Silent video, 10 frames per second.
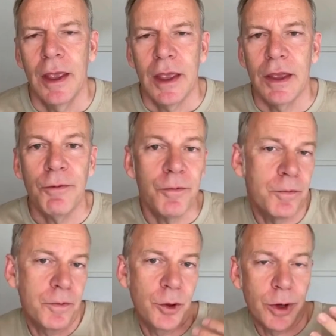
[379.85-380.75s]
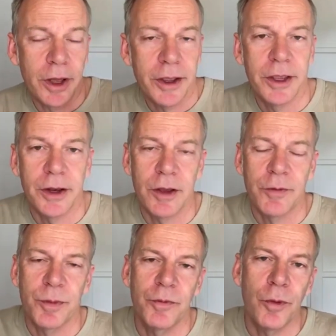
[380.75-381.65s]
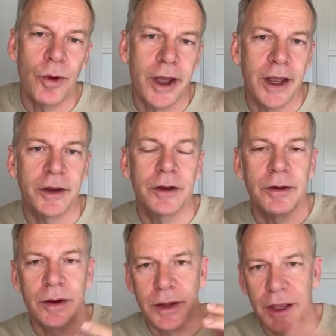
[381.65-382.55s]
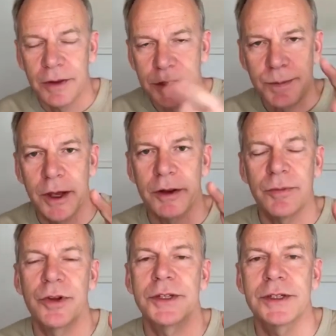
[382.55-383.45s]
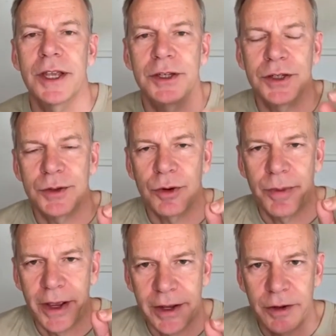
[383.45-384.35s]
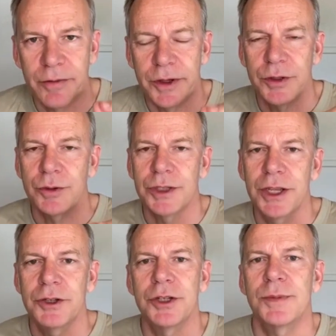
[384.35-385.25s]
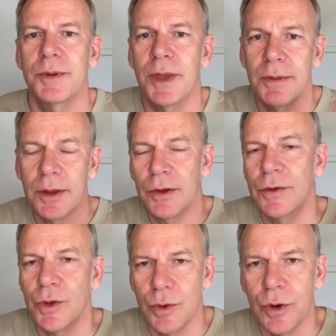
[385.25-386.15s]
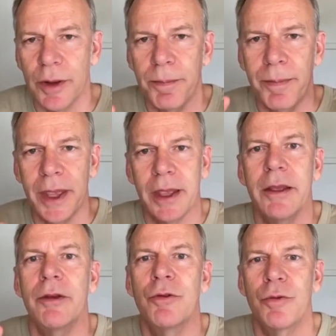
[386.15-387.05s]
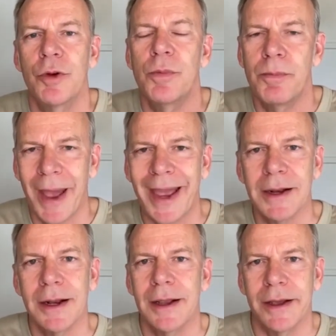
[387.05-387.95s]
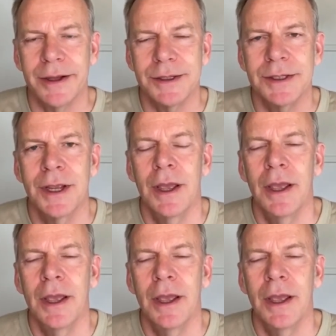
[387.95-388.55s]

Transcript: If you were lucky enough beforehand, and again, this part of the presentation is all about individual teachers, but maybe you taught a big group mat class